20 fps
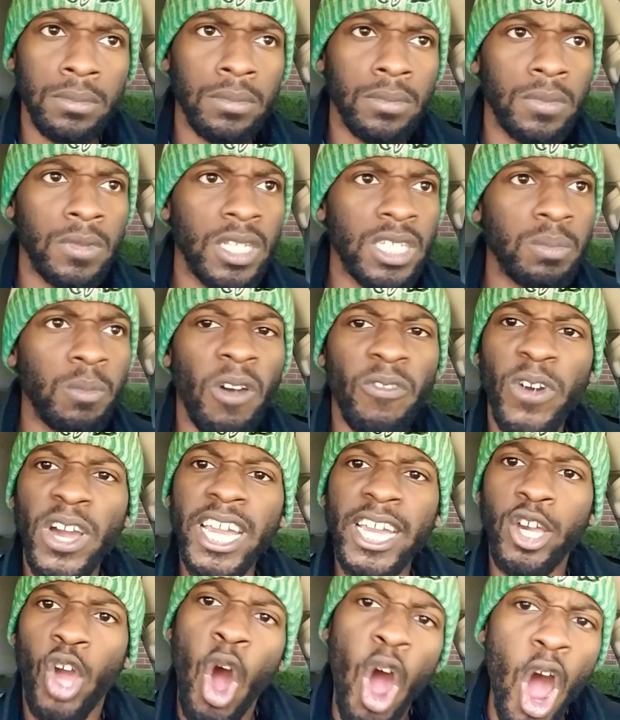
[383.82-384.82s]
This
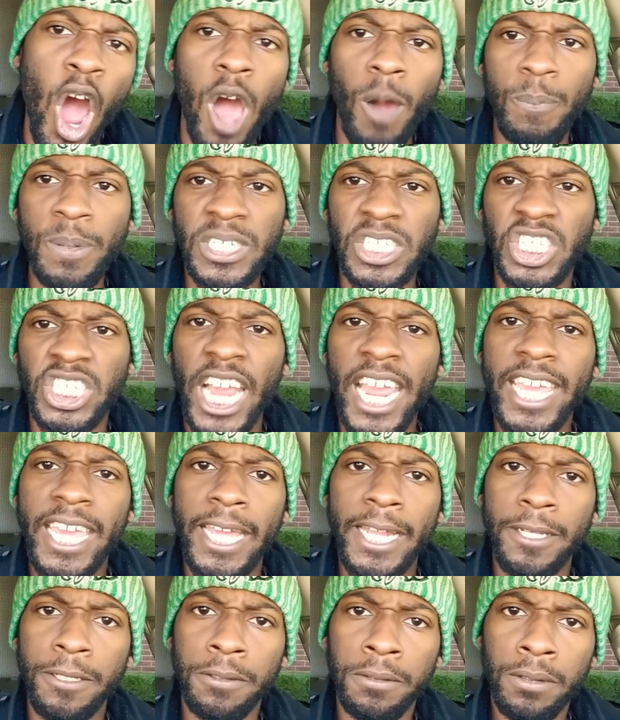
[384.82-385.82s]
motherfucking car be
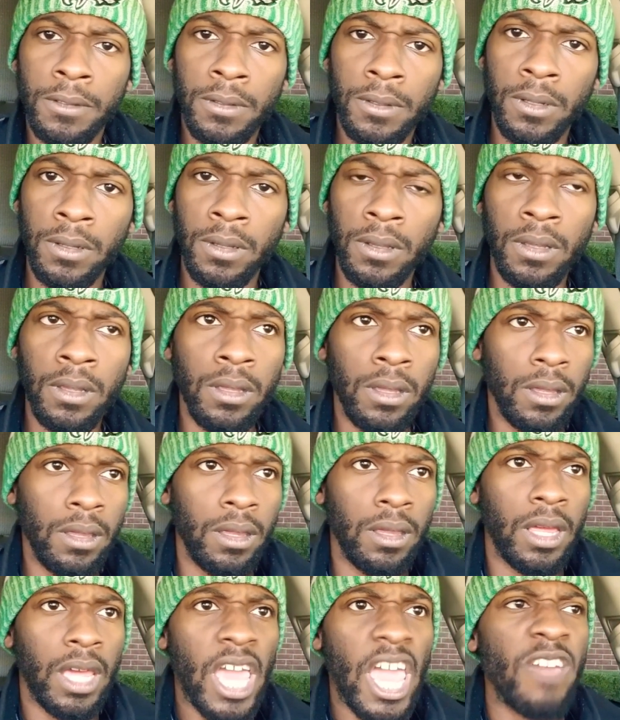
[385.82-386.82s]
shaking.
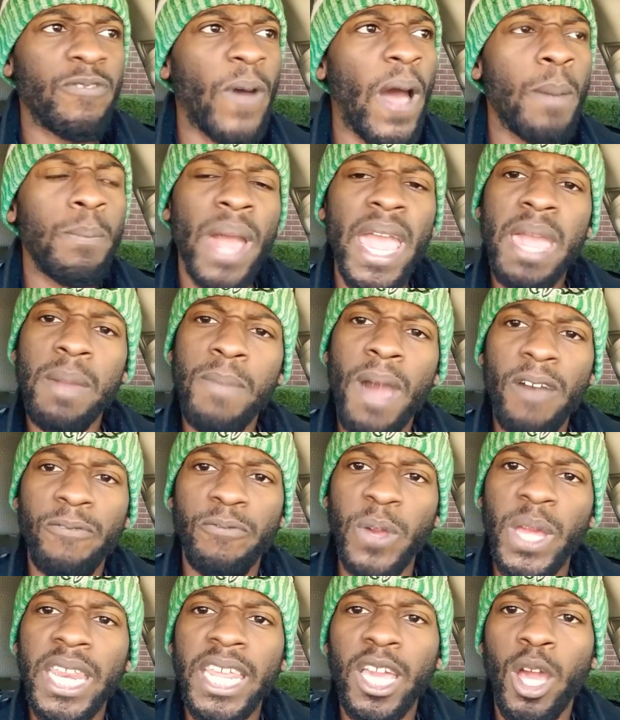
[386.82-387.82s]
If I made my
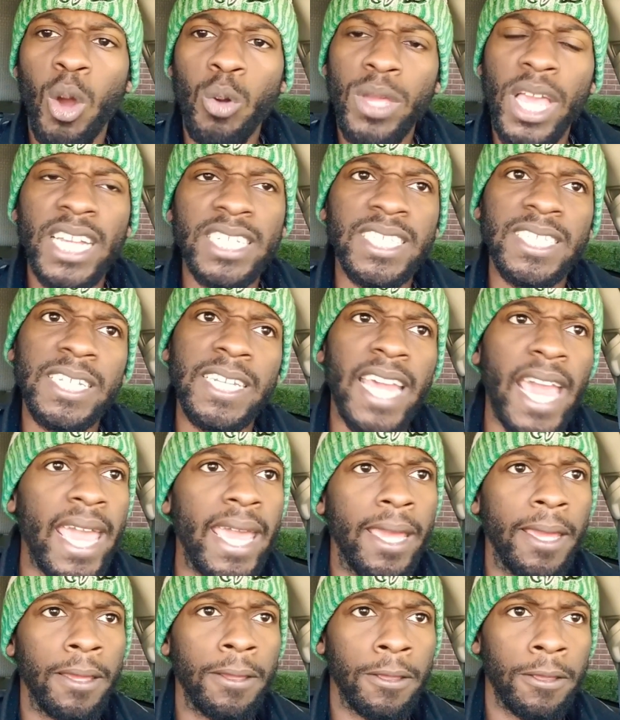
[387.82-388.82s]
video
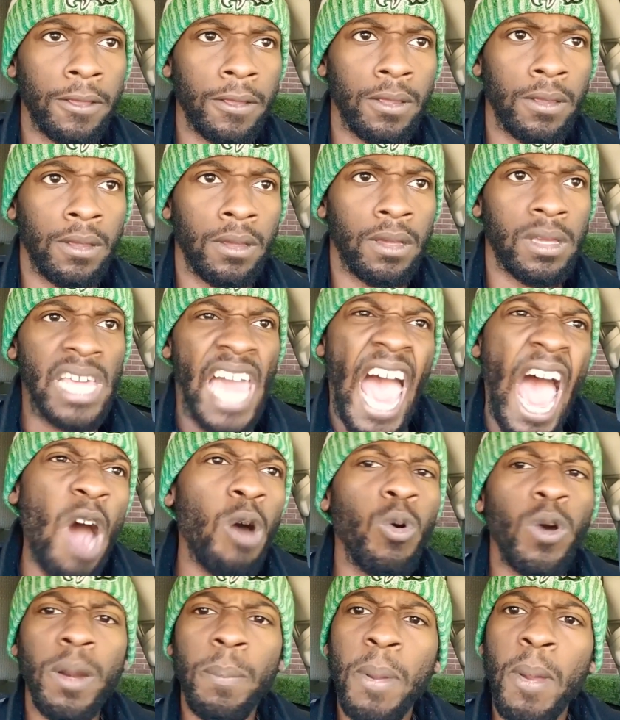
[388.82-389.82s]
yesterday, I
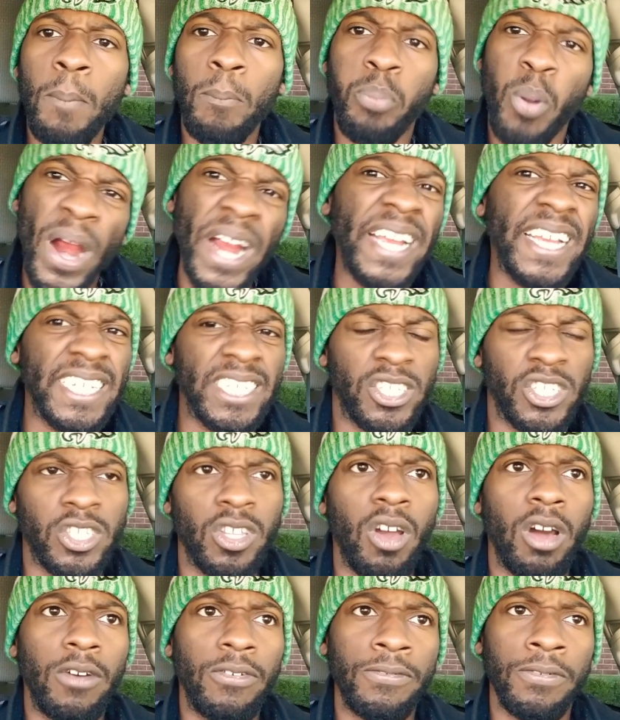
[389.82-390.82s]
would have been breaking
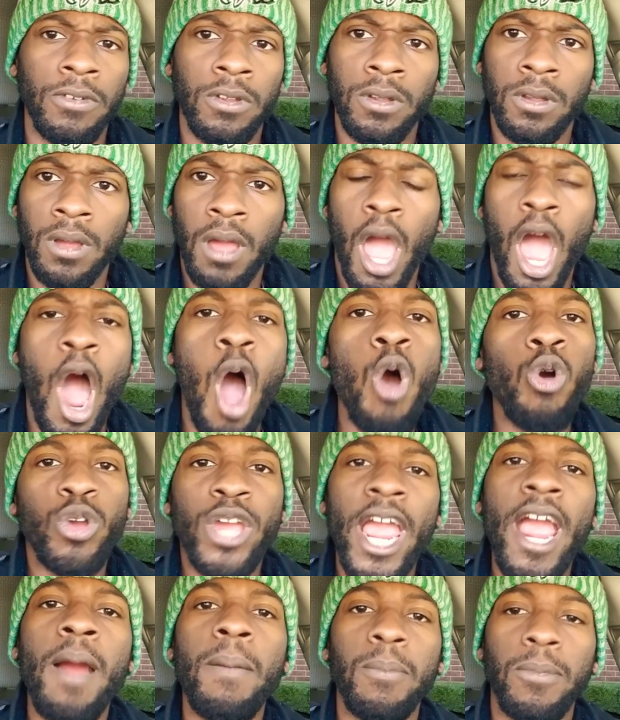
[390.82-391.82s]
stuff on
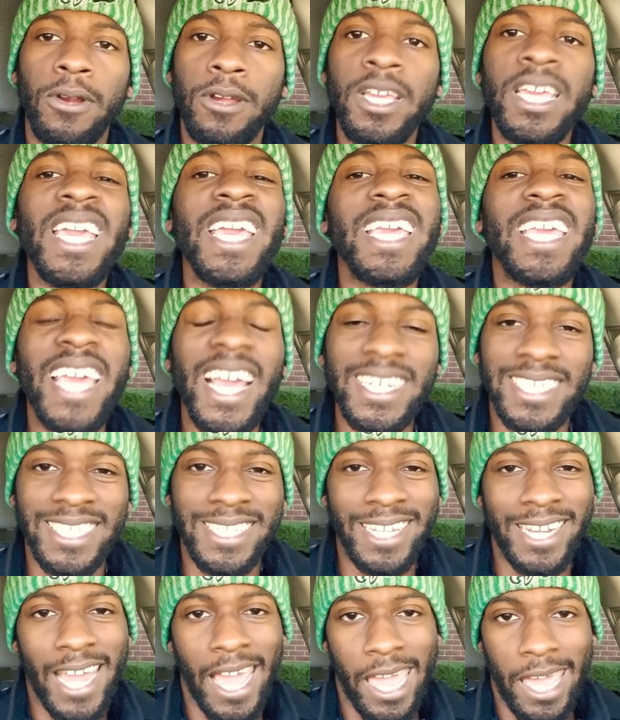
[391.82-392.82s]
camera
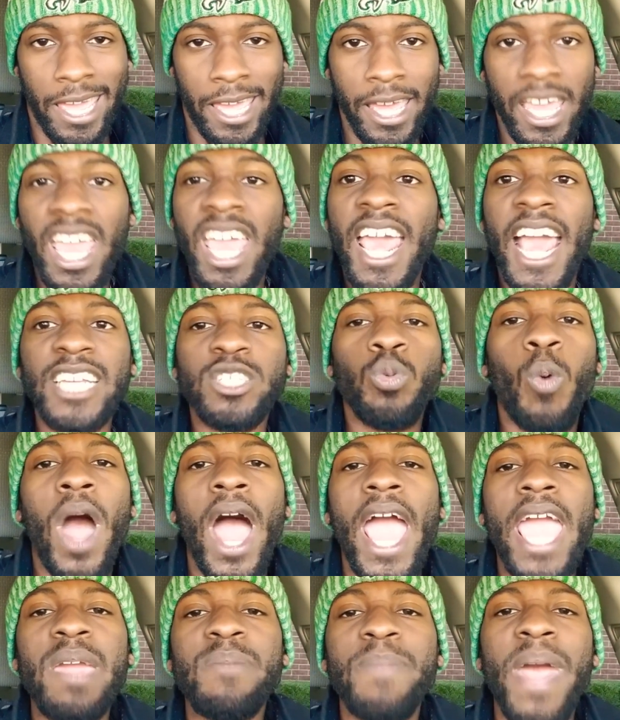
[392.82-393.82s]
yesterday. That's why
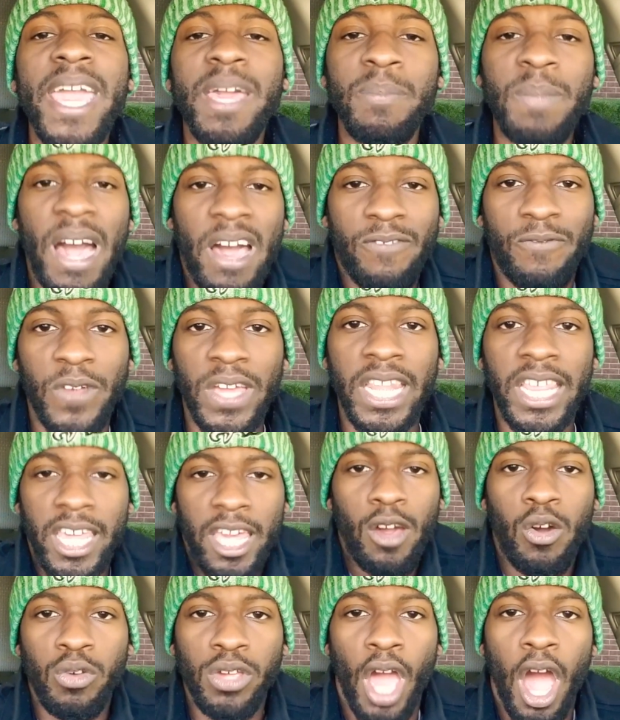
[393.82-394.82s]
I ain't make my
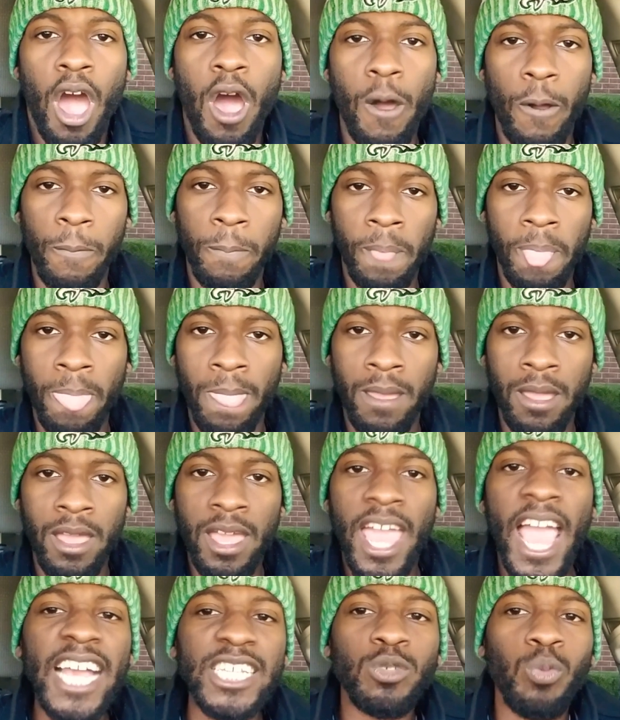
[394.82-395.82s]
video, y'all.
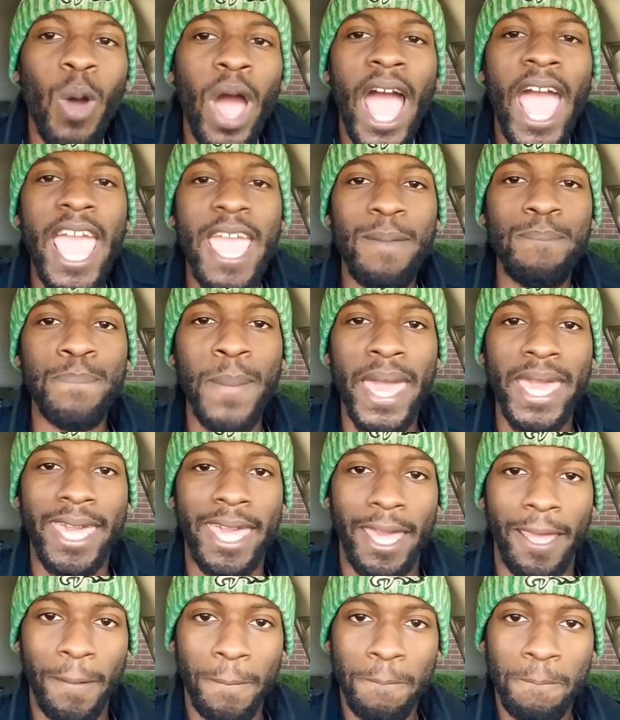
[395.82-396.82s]
That's why I ain't make it.